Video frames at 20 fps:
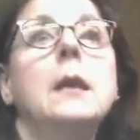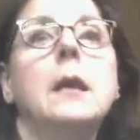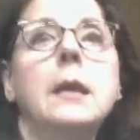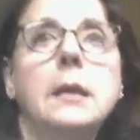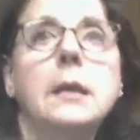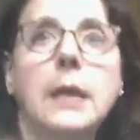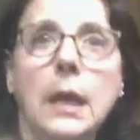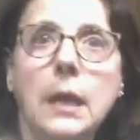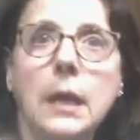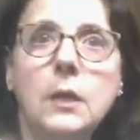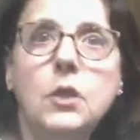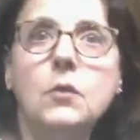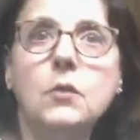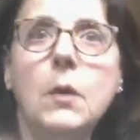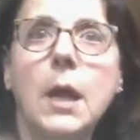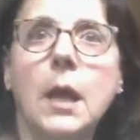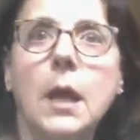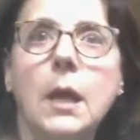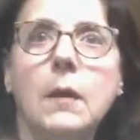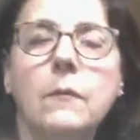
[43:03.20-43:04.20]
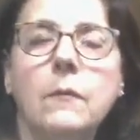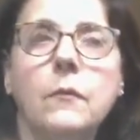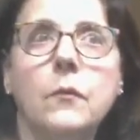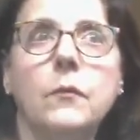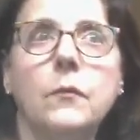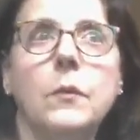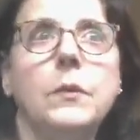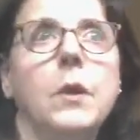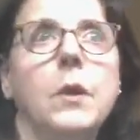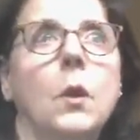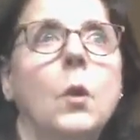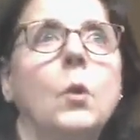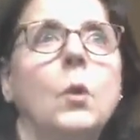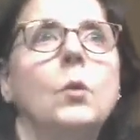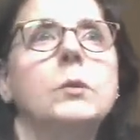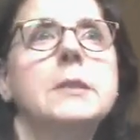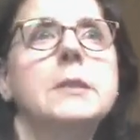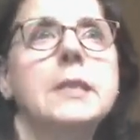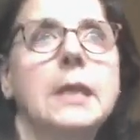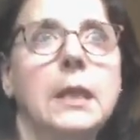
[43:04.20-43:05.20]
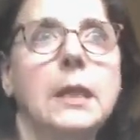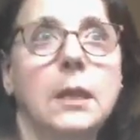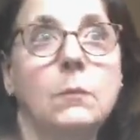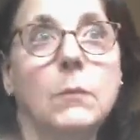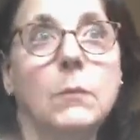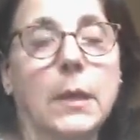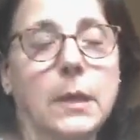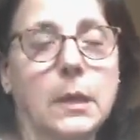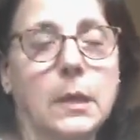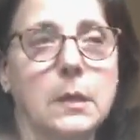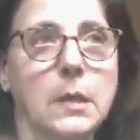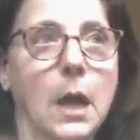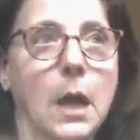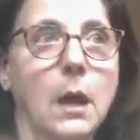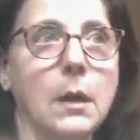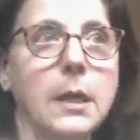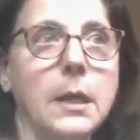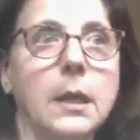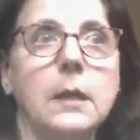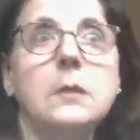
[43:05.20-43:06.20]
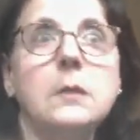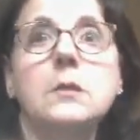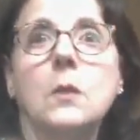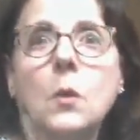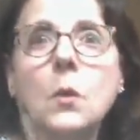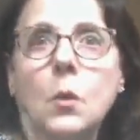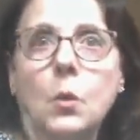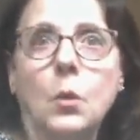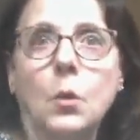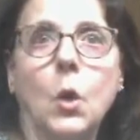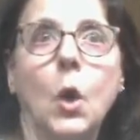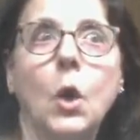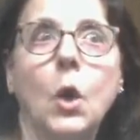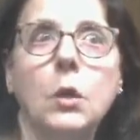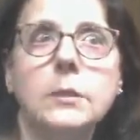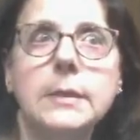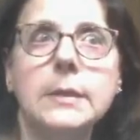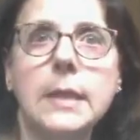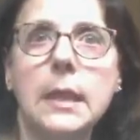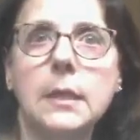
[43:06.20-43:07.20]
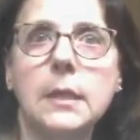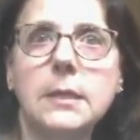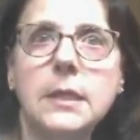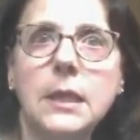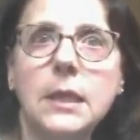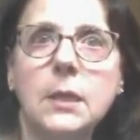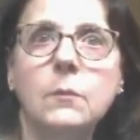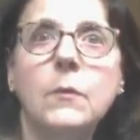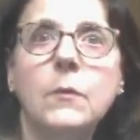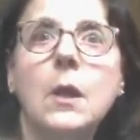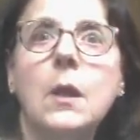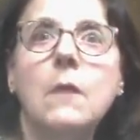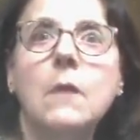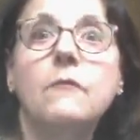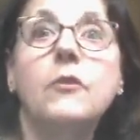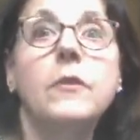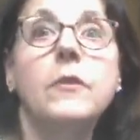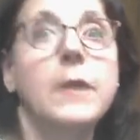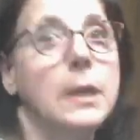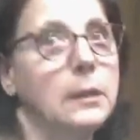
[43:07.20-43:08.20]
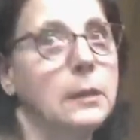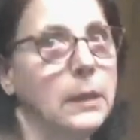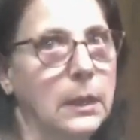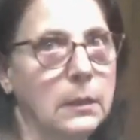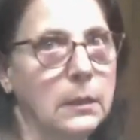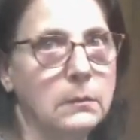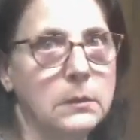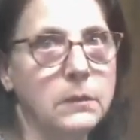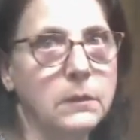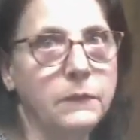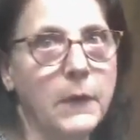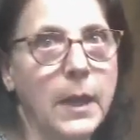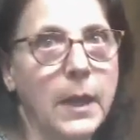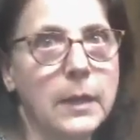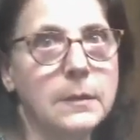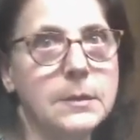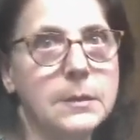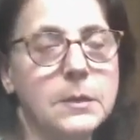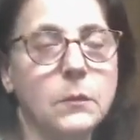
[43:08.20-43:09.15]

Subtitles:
again, you have the whole team, like in our case, the whole Allstate team for their legal defense.